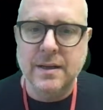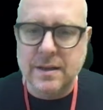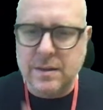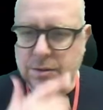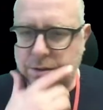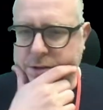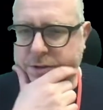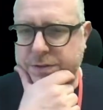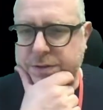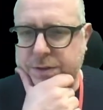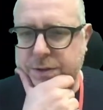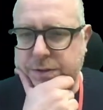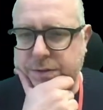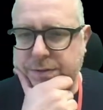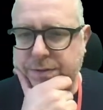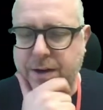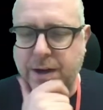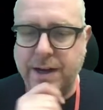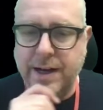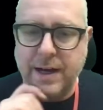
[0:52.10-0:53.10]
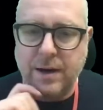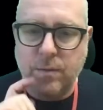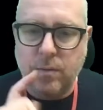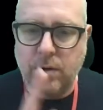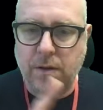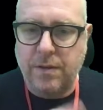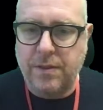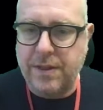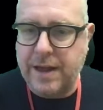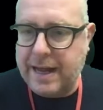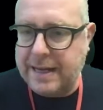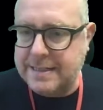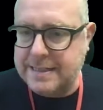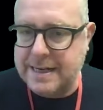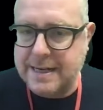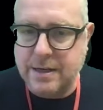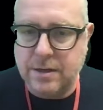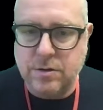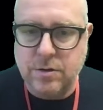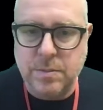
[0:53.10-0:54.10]
I wonder if you can find out what that
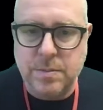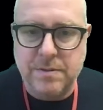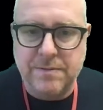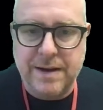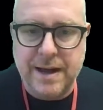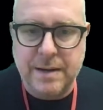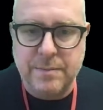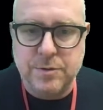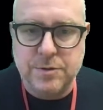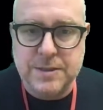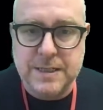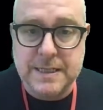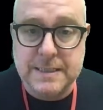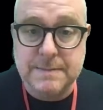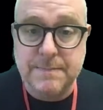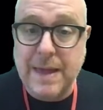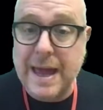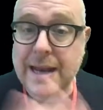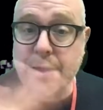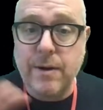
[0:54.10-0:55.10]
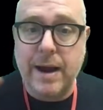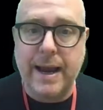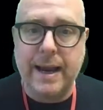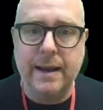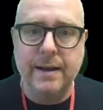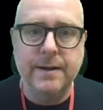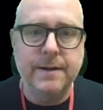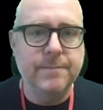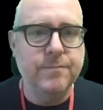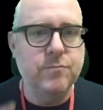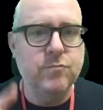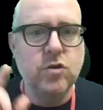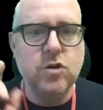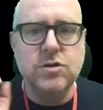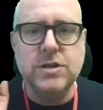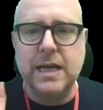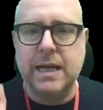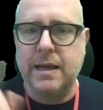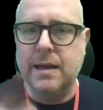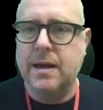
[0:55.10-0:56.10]
group of animals is. Anyway,
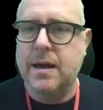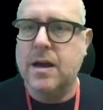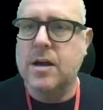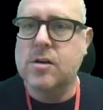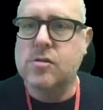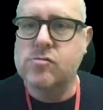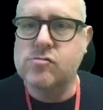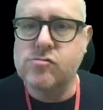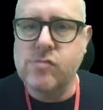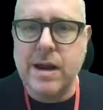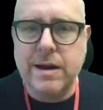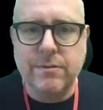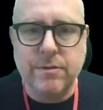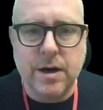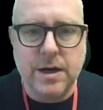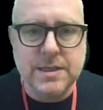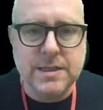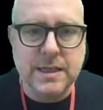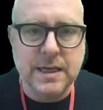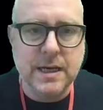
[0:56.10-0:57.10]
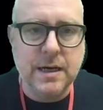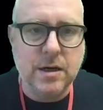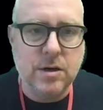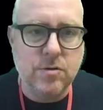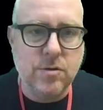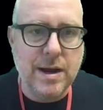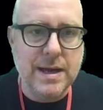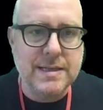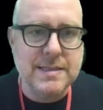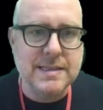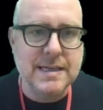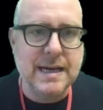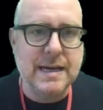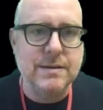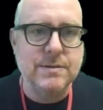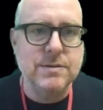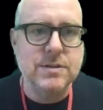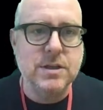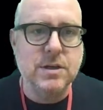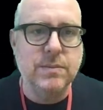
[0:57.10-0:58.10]
Rudy, great writing, great
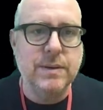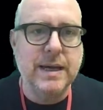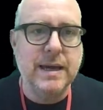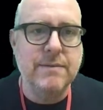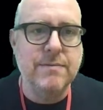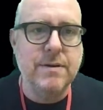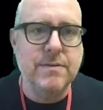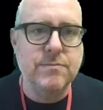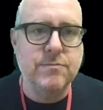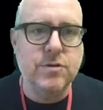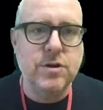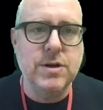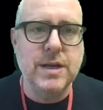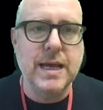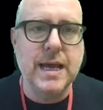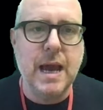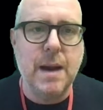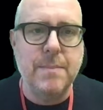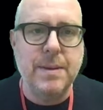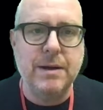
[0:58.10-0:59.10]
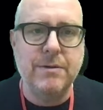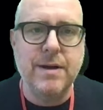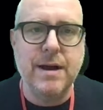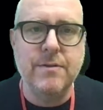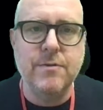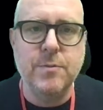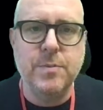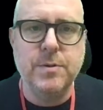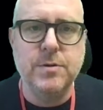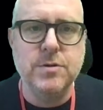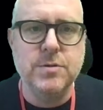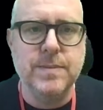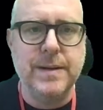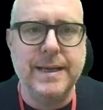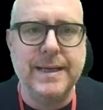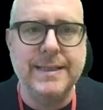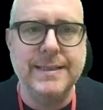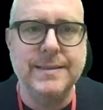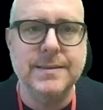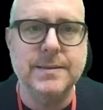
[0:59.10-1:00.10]
sounds. Can we give Rudy a big round of applause,
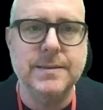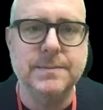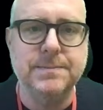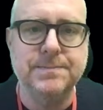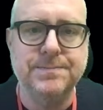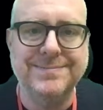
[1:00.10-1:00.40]
please?